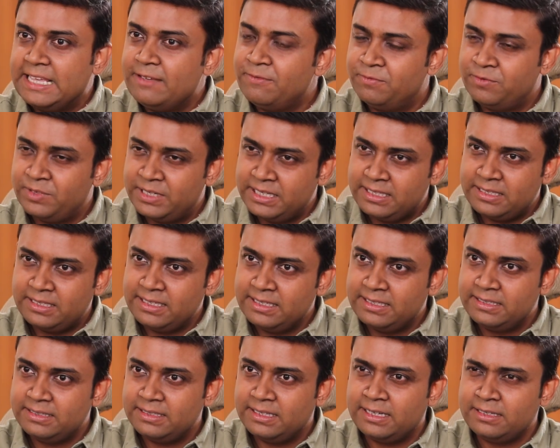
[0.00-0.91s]

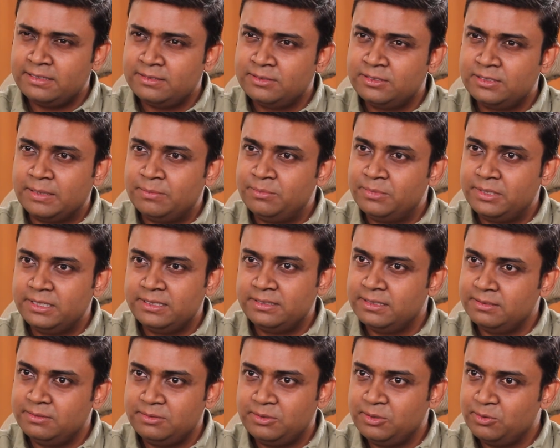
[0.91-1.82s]
Everything that something
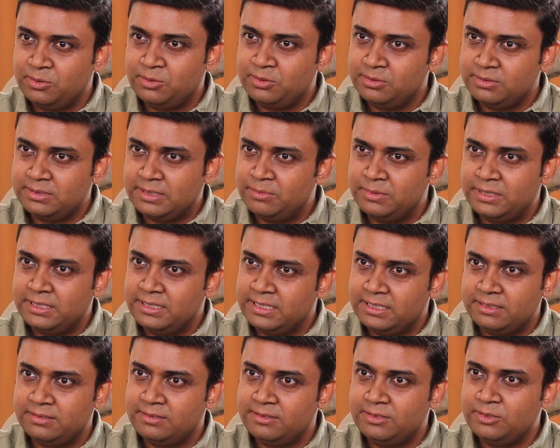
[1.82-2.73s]
that you do, something
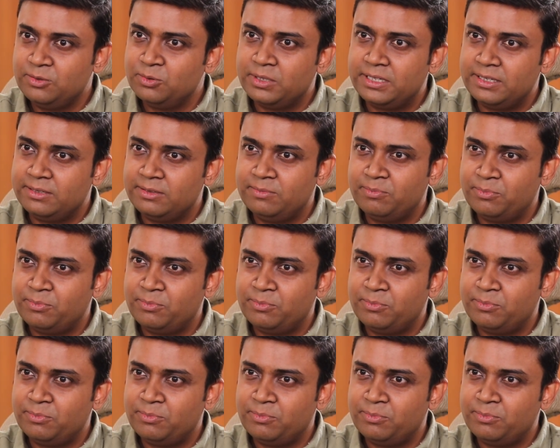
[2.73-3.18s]
that you would